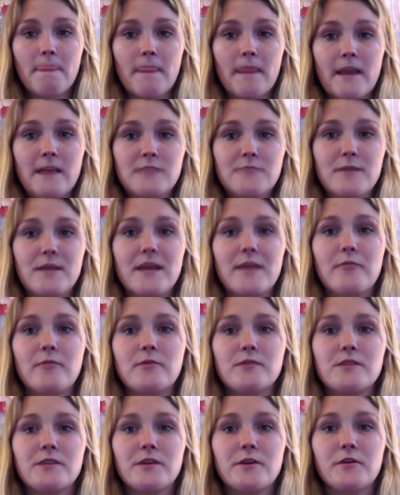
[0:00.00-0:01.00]
has been able
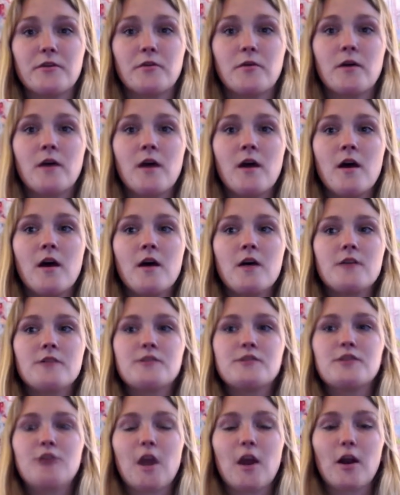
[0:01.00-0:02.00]
to
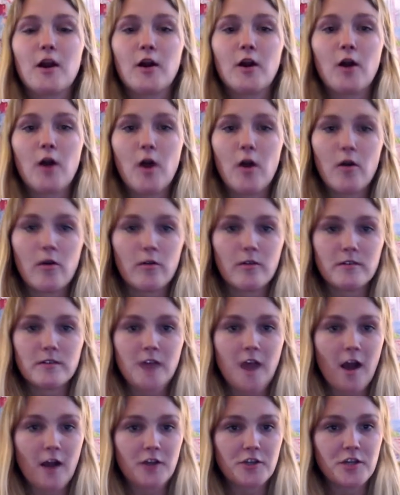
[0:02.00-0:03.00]
start her own
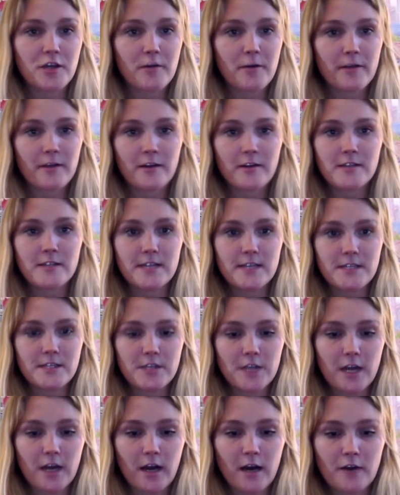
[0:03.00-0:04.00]
talk show with her
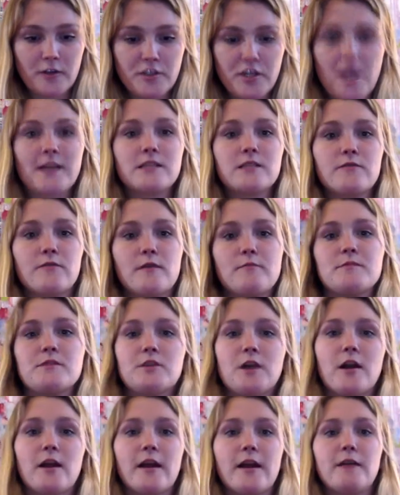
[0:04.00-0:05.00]
sister just from
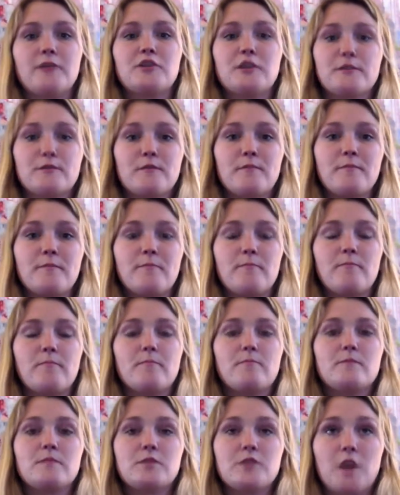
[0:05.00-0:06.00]

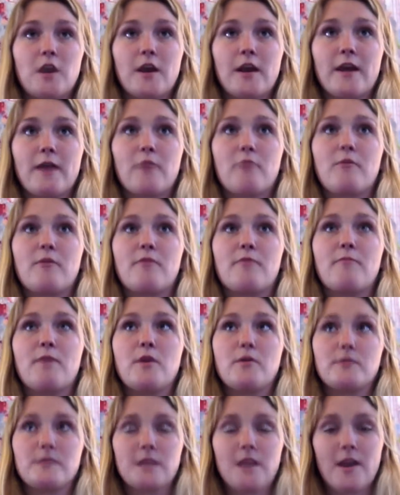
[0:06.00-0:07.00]
starting with
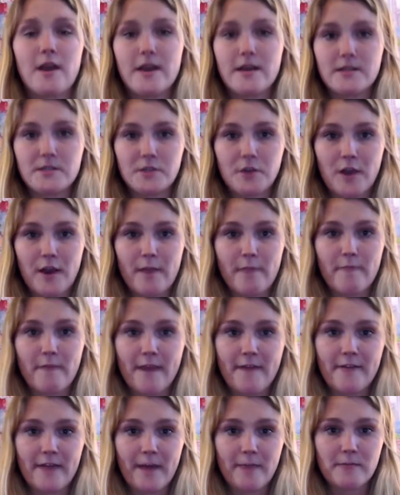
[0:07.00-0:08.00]
posting on Instagram
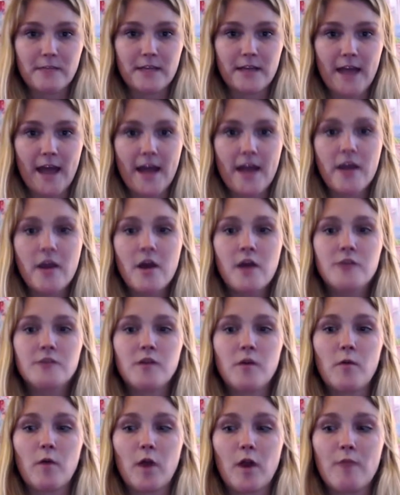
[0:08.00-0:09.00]
5 times a day.
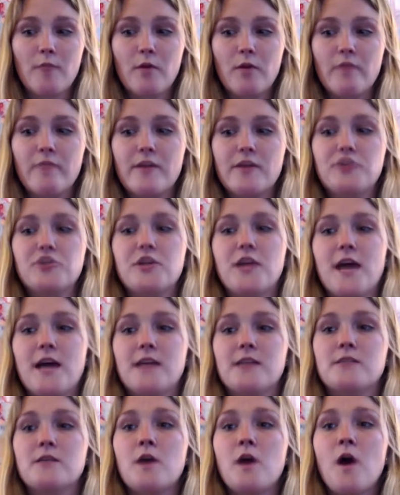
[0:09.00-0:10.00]
So her motivation
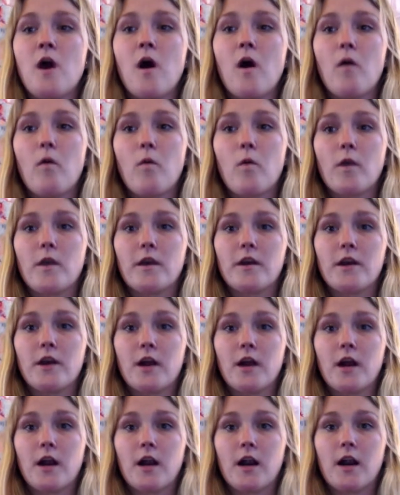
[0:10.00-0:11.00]
has awarded
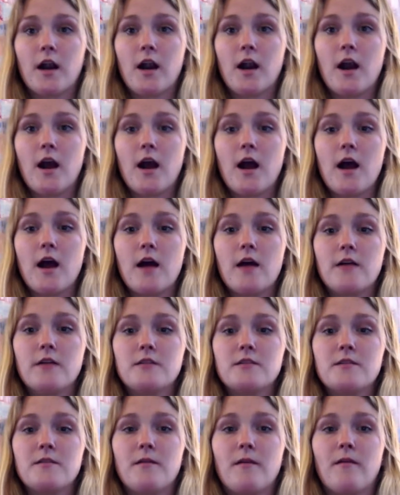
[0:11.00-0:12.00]
her
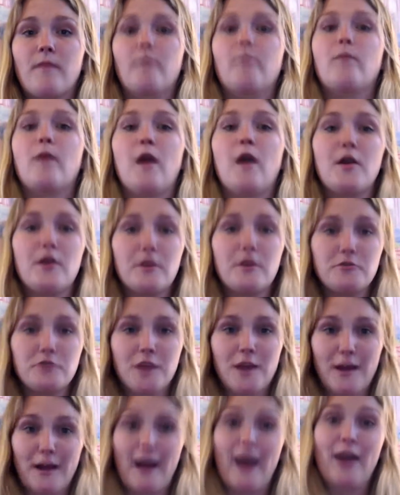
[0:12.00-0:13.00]
to a new job,
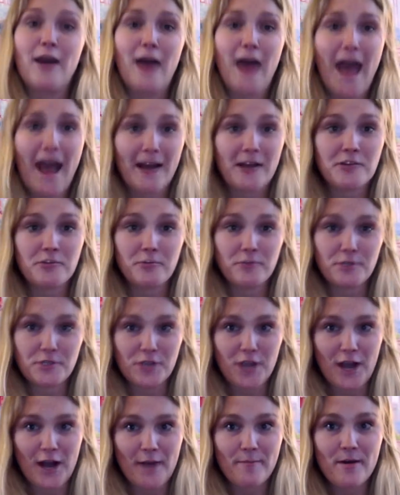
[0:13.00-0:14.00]
an actual
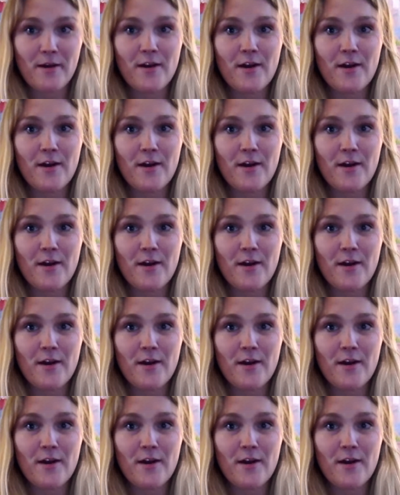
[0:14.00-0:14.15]
job,